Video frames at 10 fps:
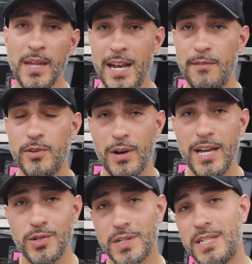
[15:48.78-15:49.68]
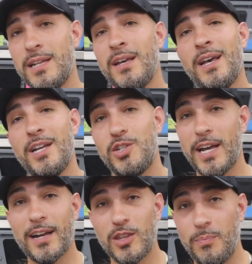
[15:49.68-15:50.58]
and if you're interested,
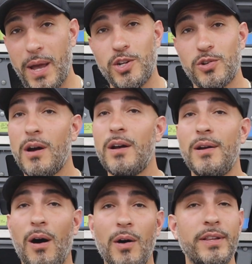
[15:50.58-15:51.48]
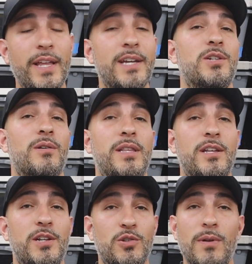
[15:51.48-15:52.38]
check out the Patreon. All the links are in
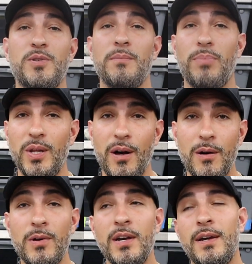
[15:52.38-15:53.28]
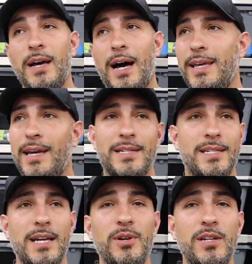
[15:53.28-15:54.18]
the description below. I think it's
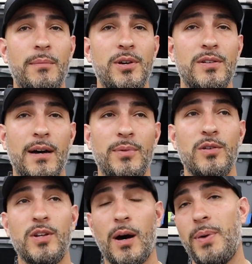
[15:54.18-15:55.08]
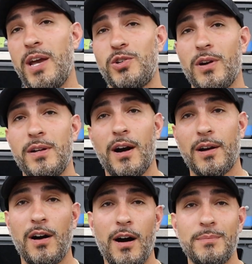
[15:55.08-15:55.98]

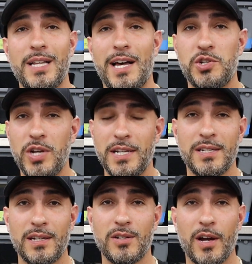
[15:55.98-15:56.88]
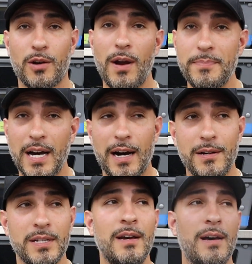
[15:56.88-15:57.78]
www.patreon.com/Jason's Exotic
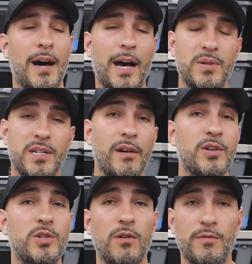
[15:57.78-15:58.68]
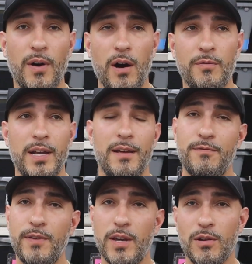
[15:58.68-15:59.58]
Reptiles. I'm starting to evolve it and
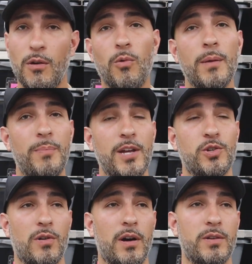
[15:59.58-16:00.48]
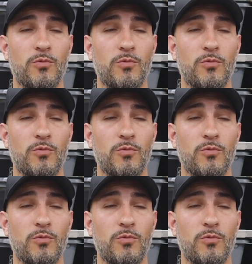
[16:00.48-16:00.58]
figure out what Patreon